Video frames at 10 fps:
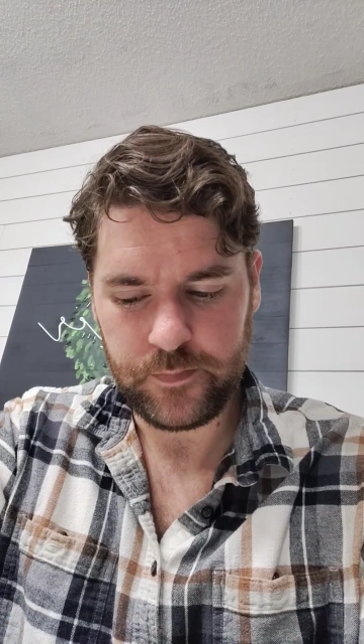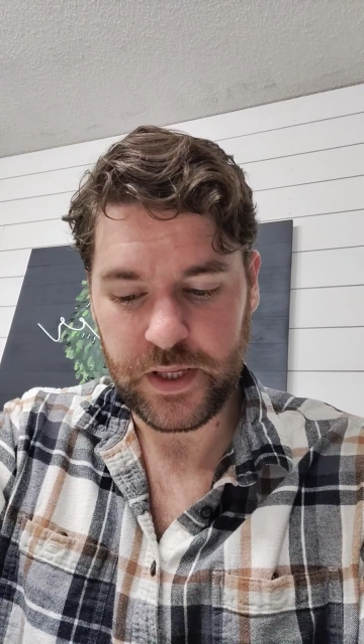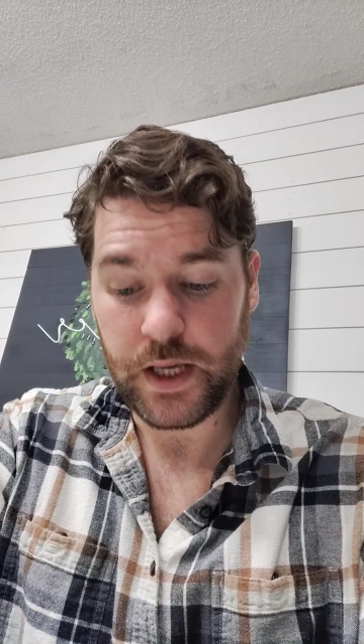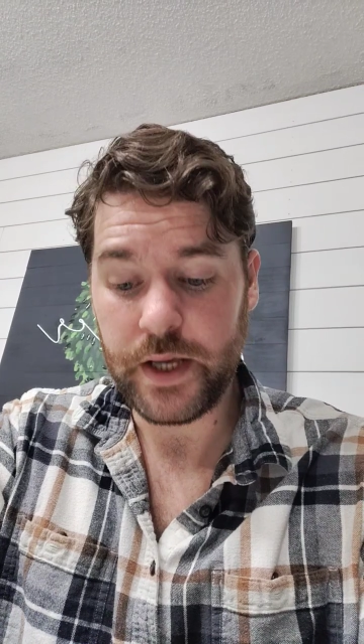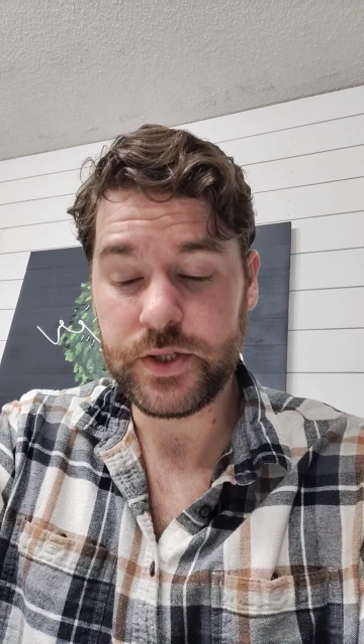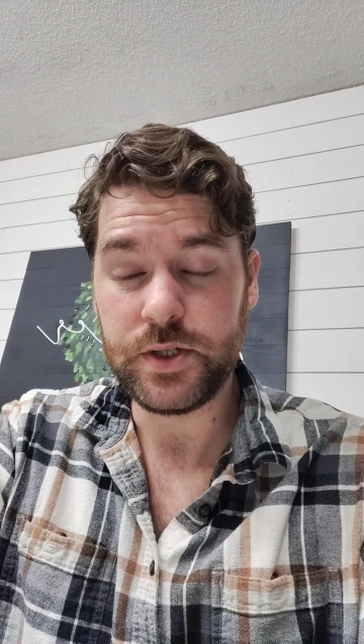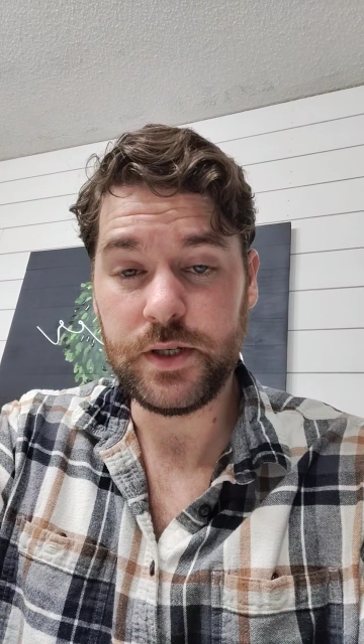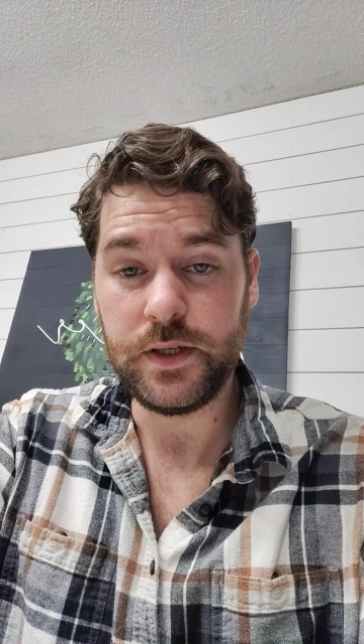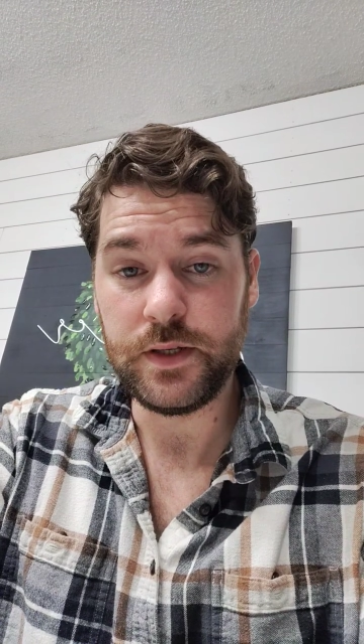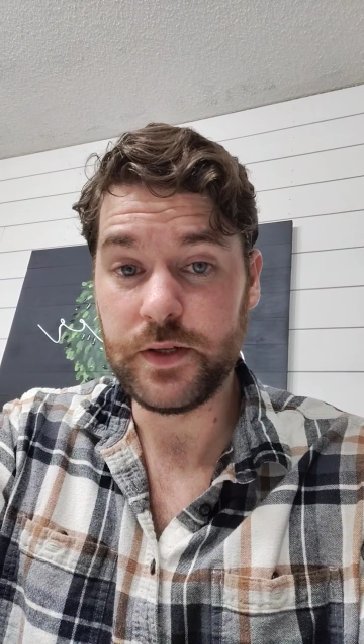because
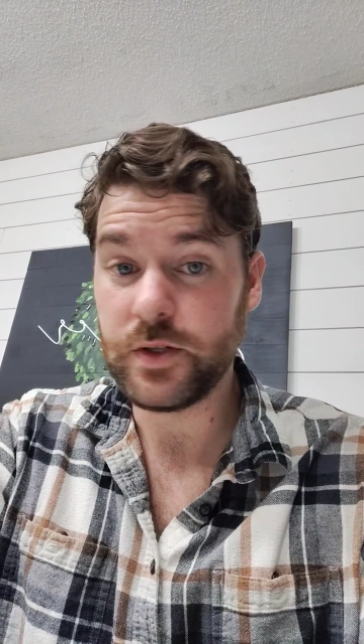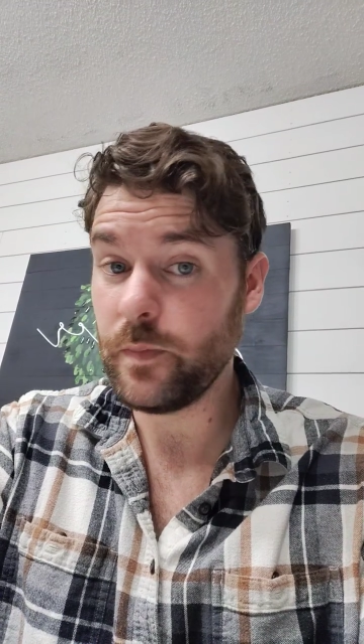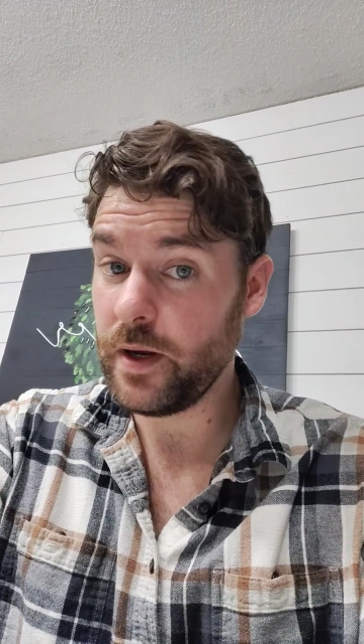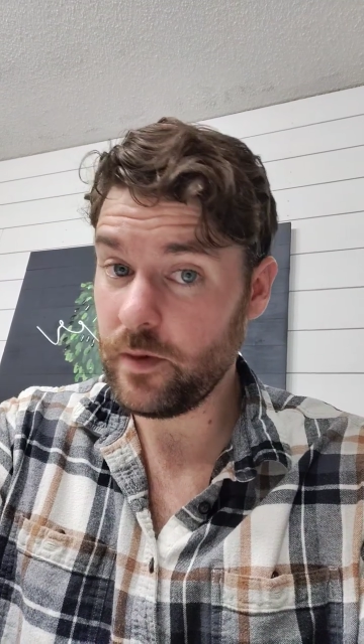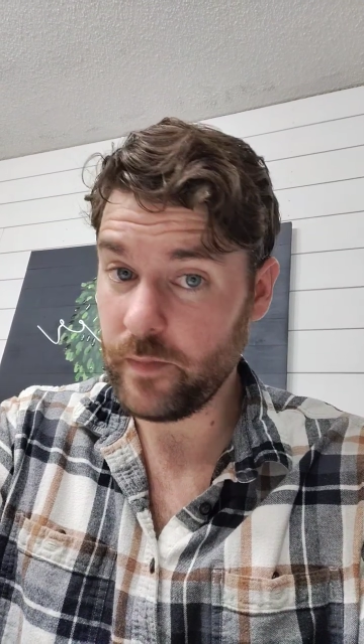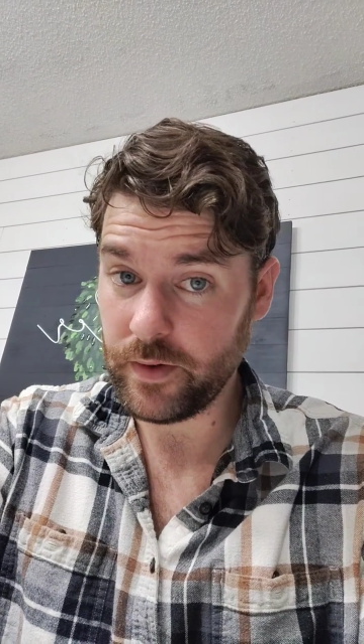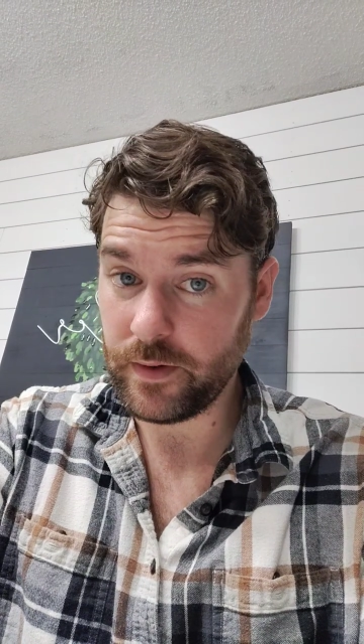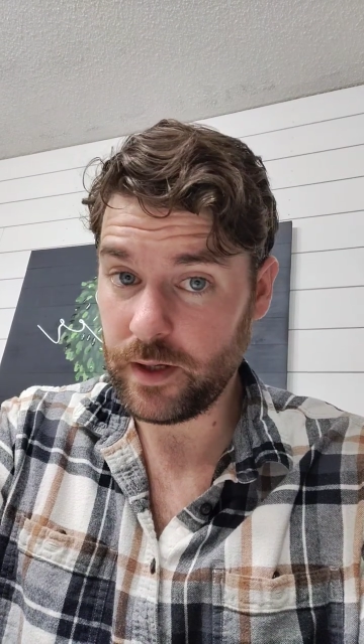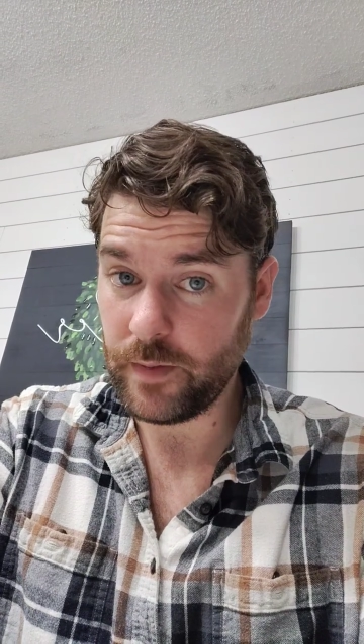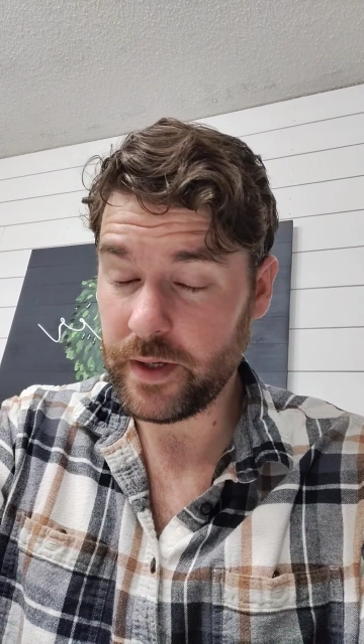she disobeyed her
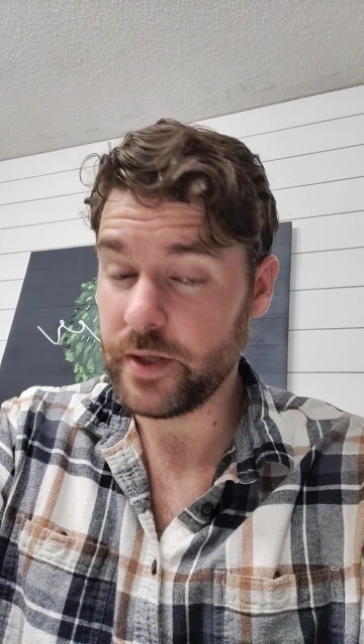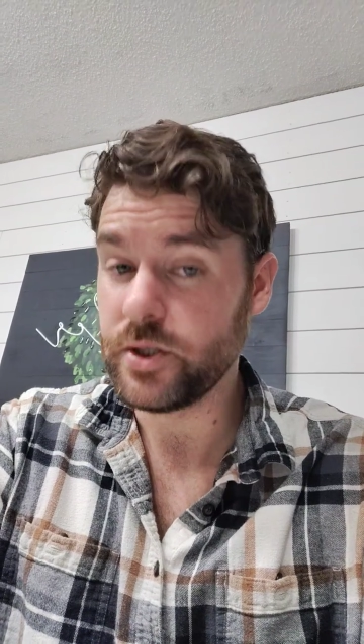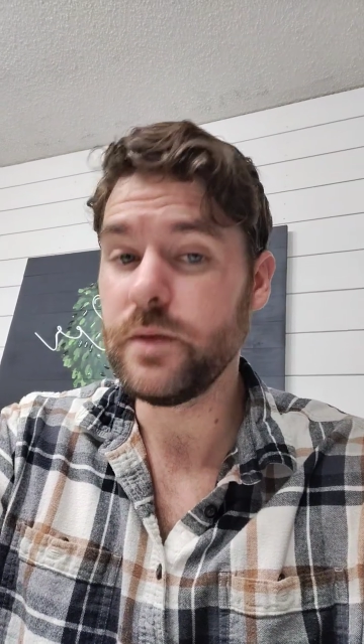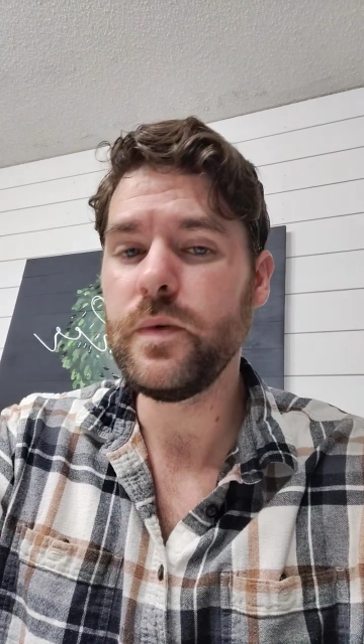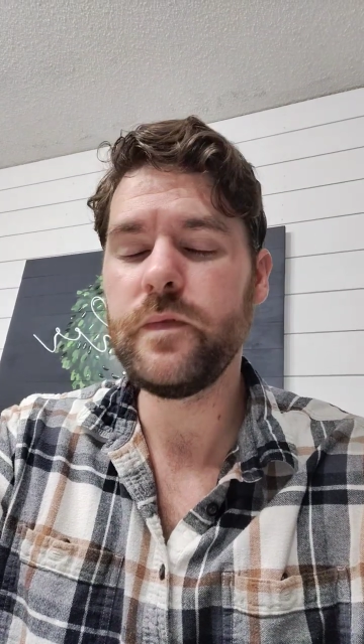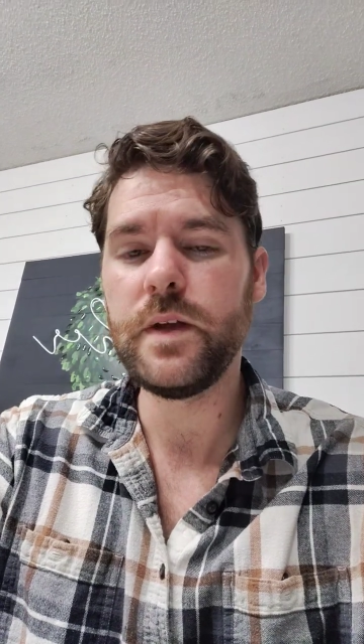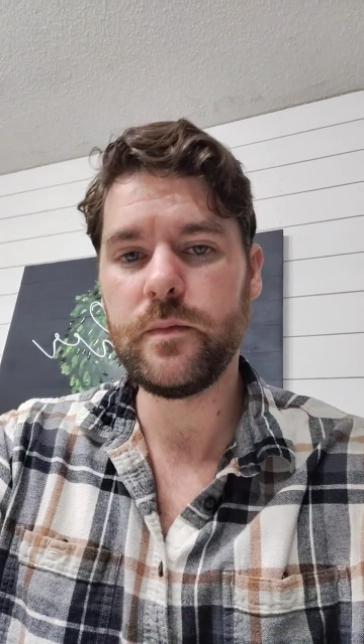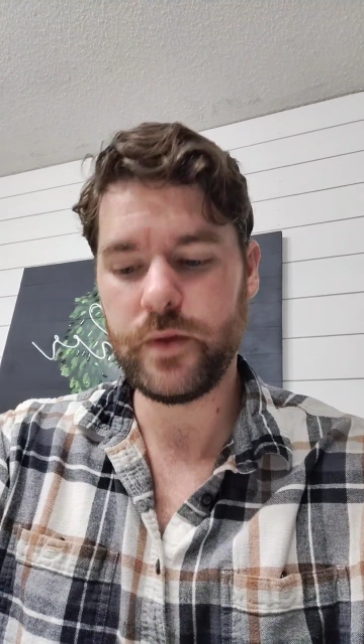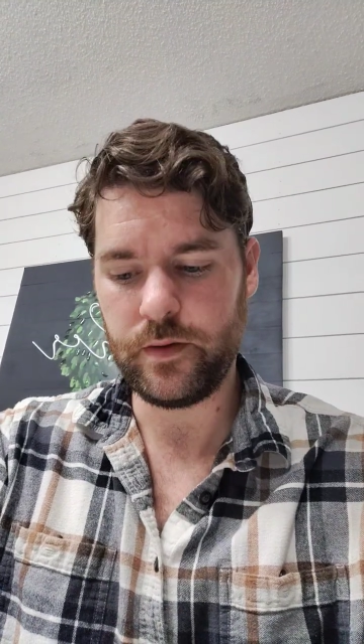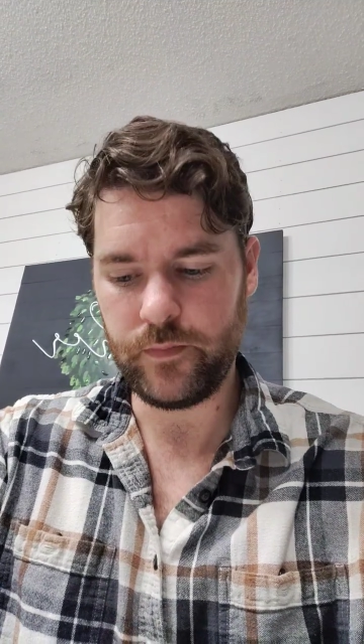mother-in-law, because she moved
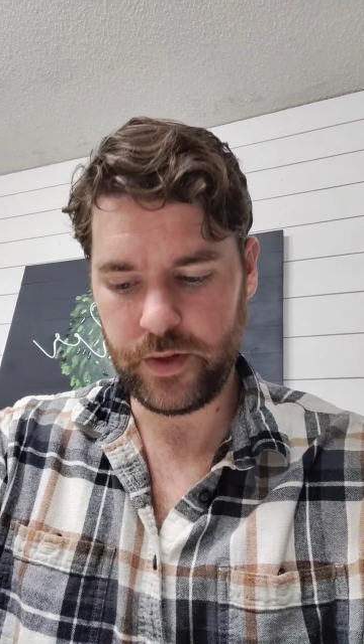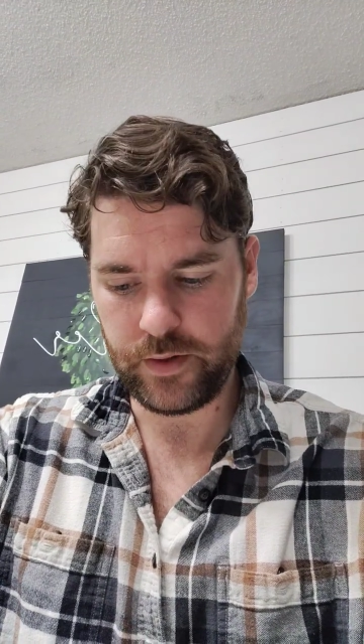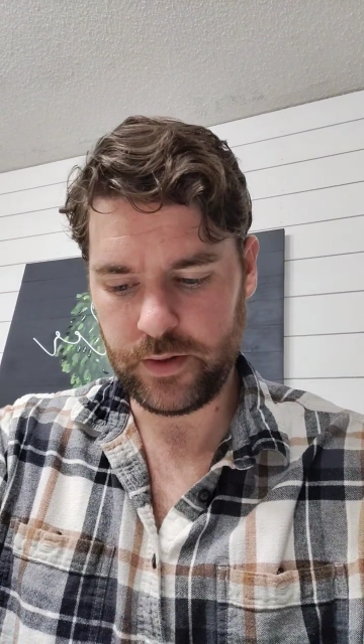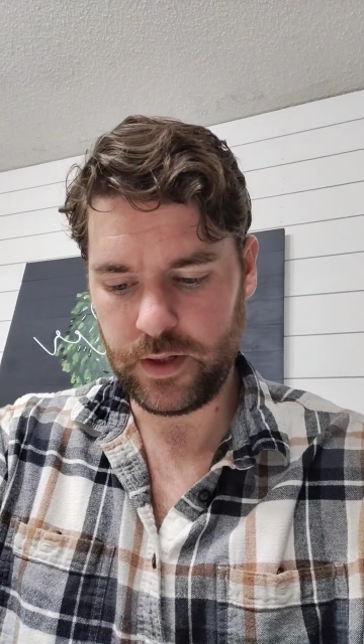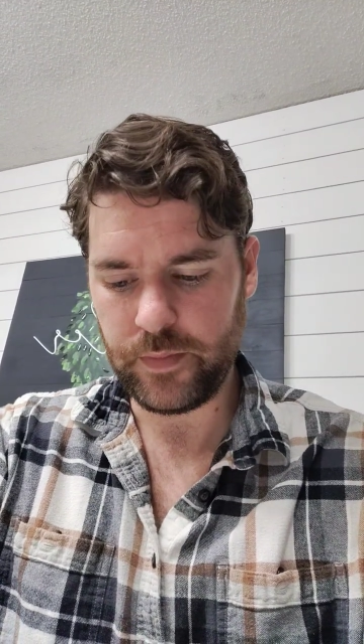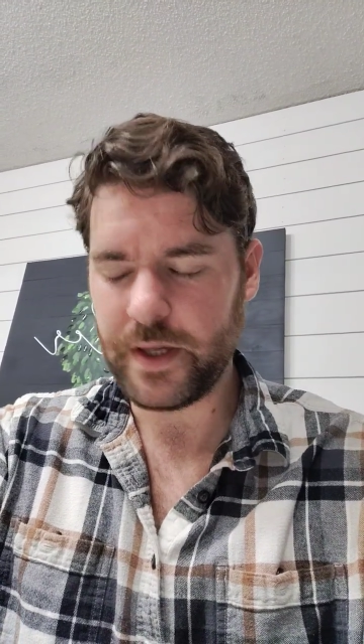in with her mother-in-law,